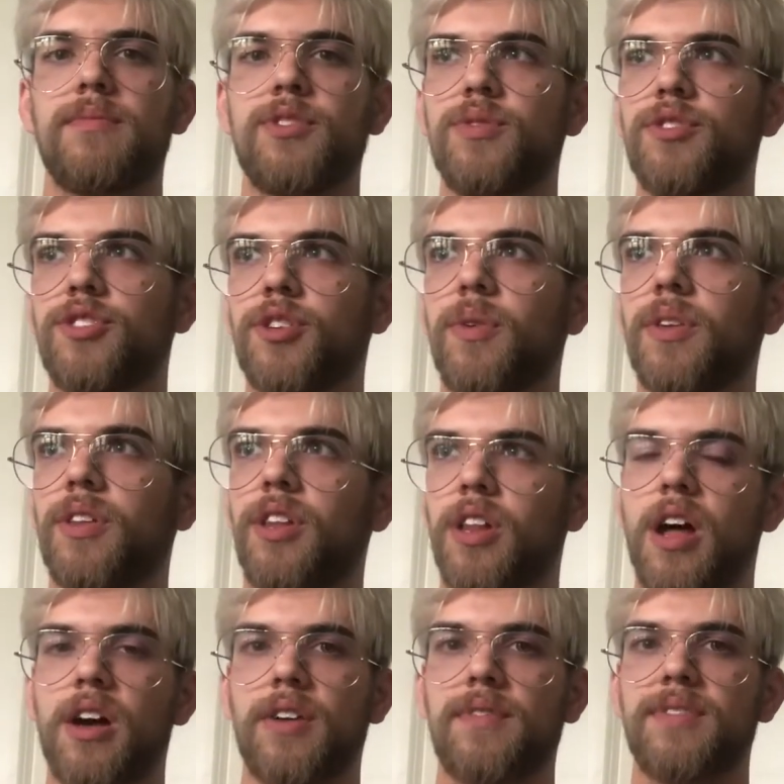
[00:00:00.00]
You show a
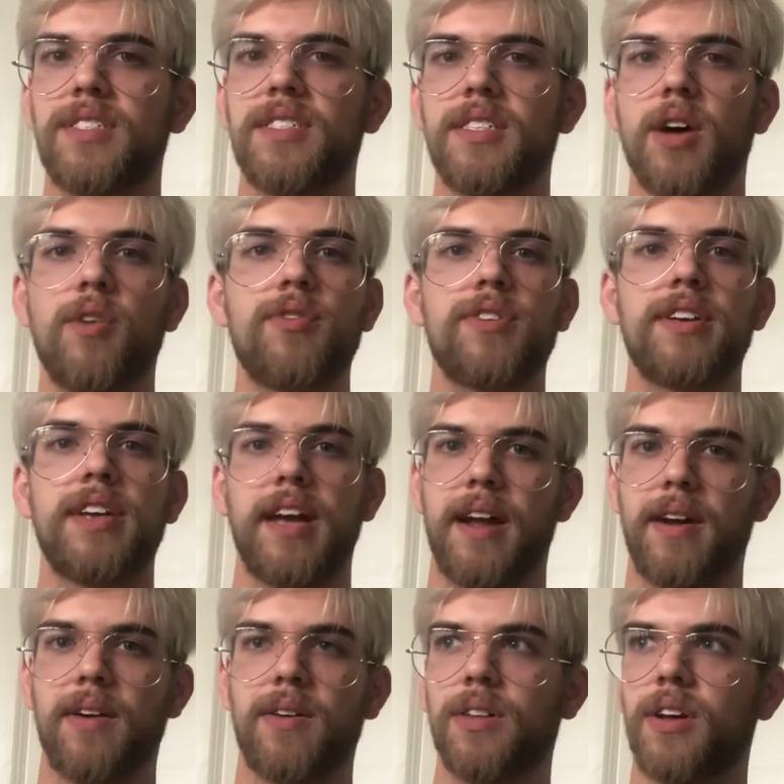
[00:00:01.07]
lot of
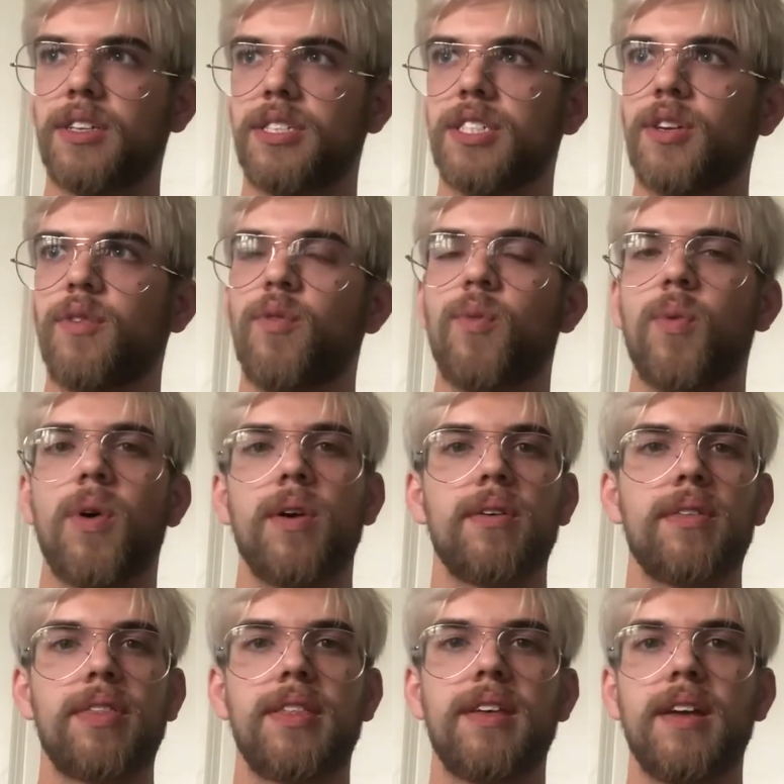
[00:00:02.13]
self-care, a lot of
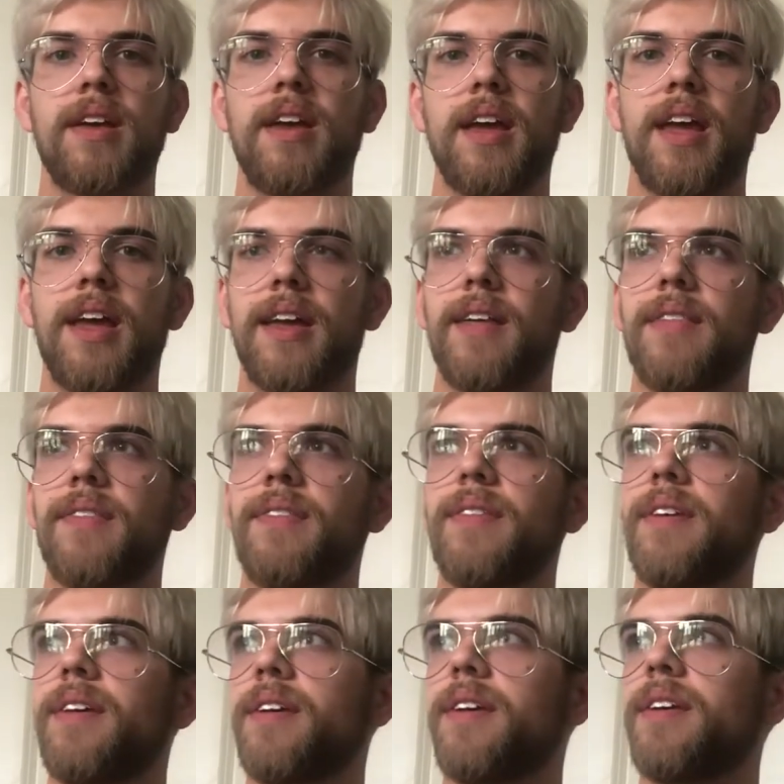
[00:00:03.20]
self-worth, and
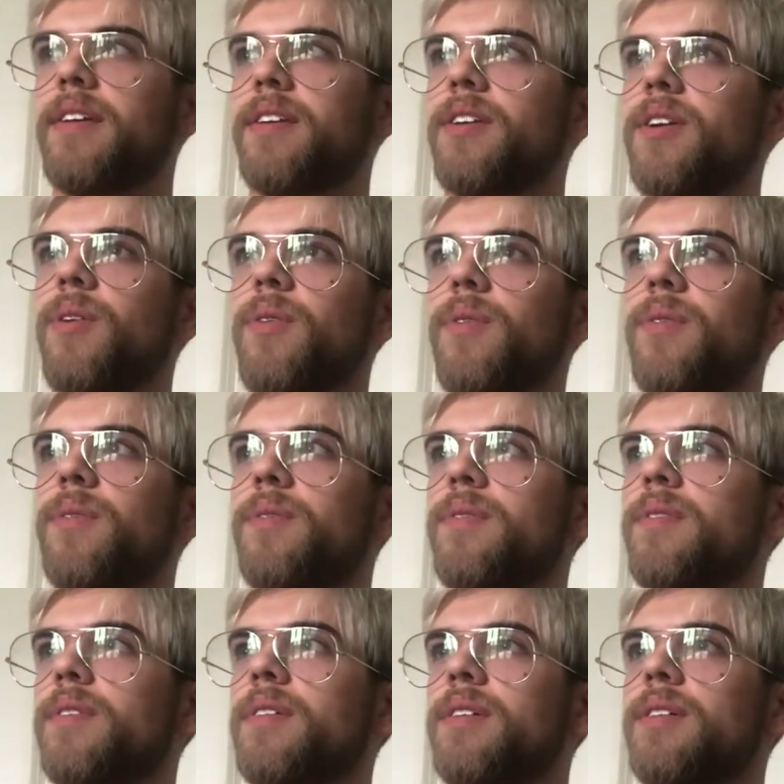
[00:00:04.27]
you know,
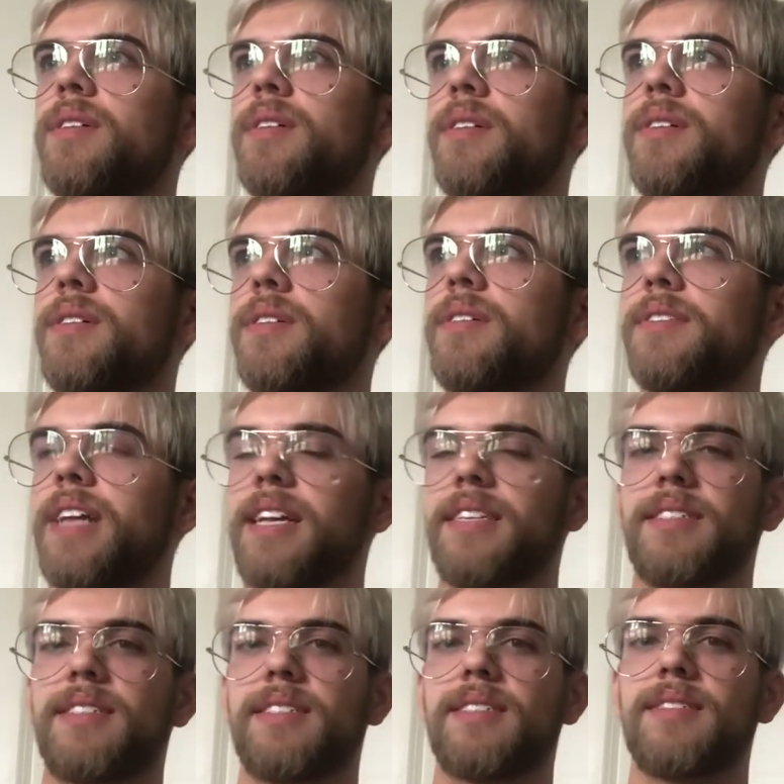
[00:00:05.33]

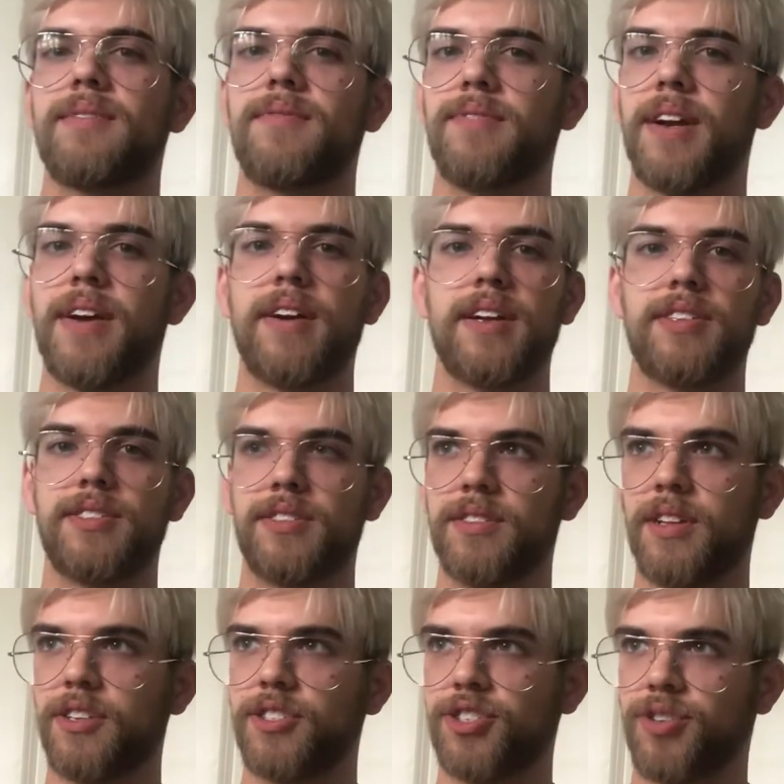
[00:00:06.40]
that's very
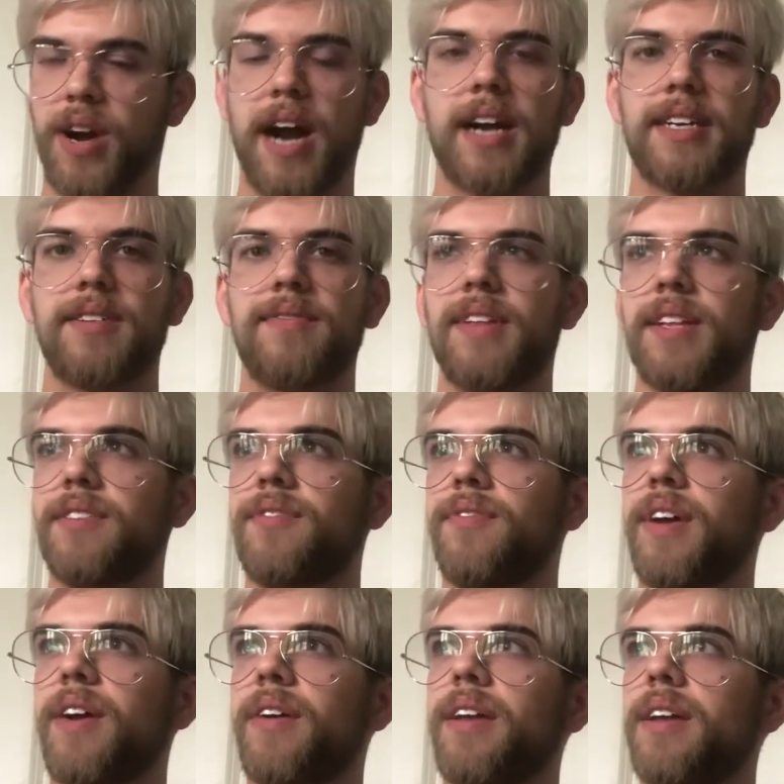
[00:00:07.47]
attractive. That's
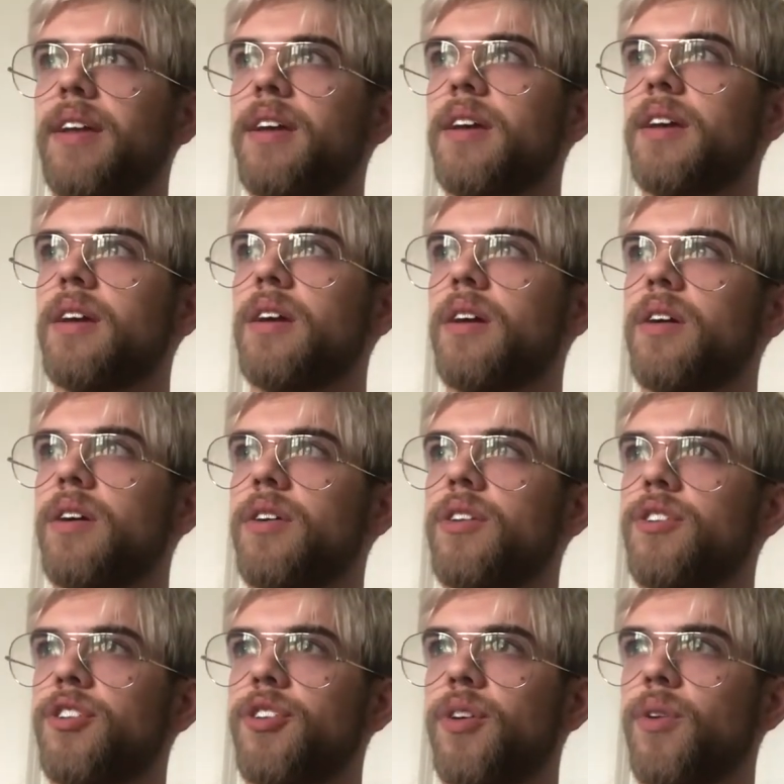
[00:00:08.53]
very,
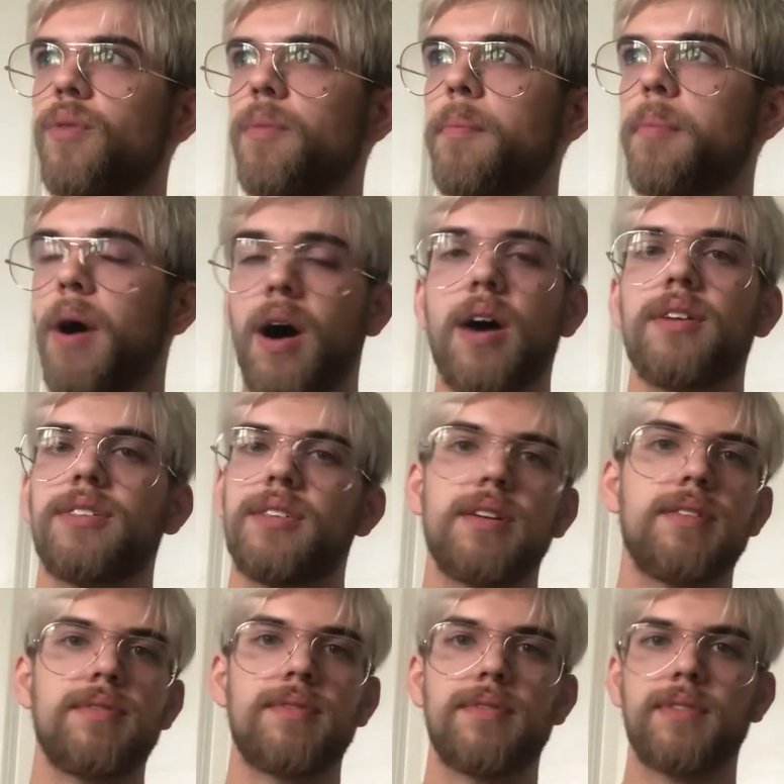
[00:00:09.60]

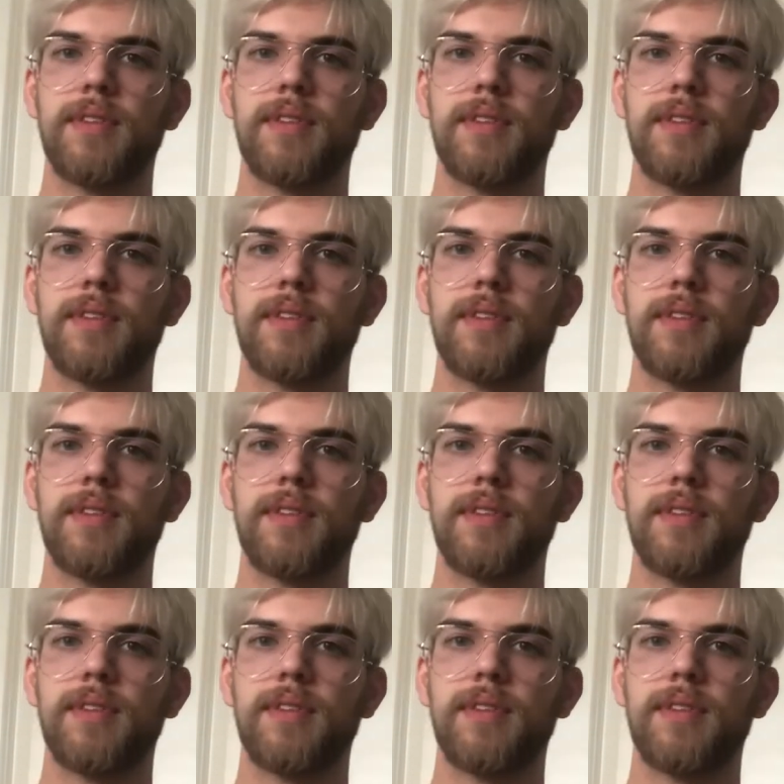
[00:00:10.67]
positive.